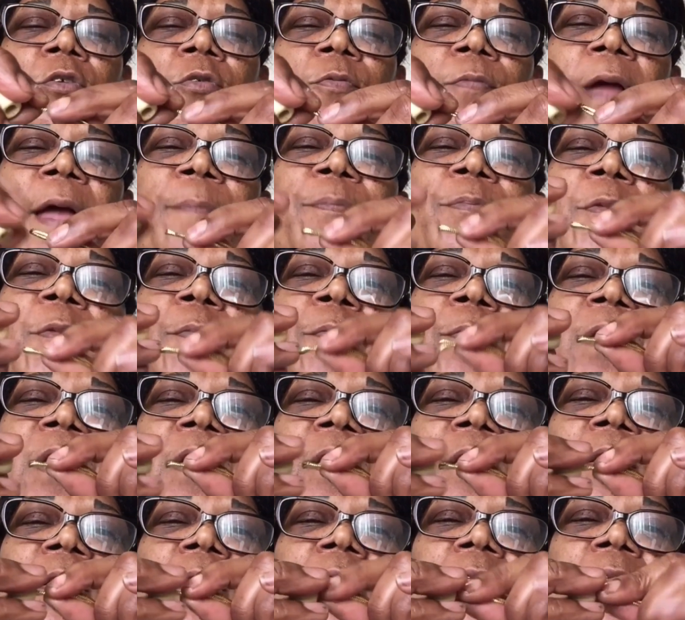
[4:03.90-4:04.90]
to wrap
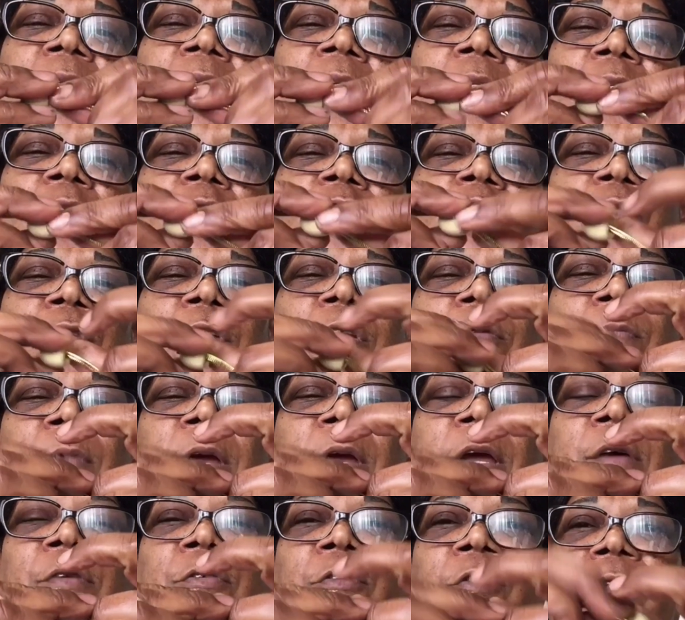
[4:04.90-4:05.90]
the string
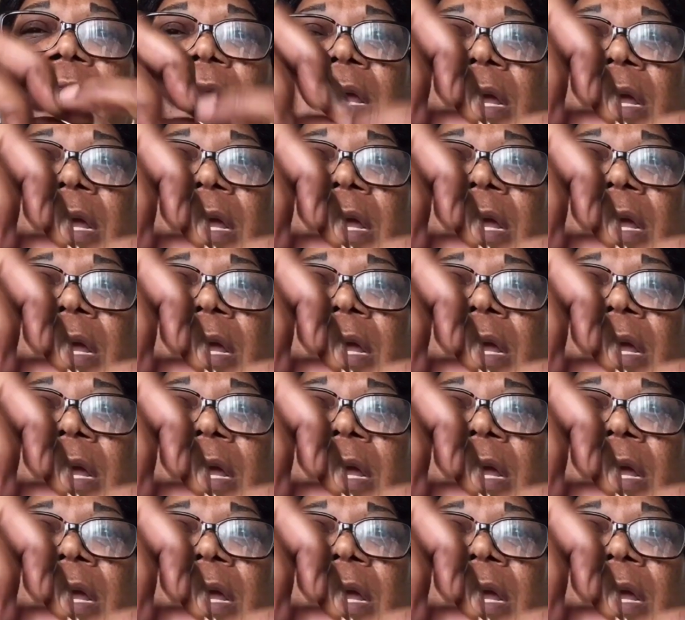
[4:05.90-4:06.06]
around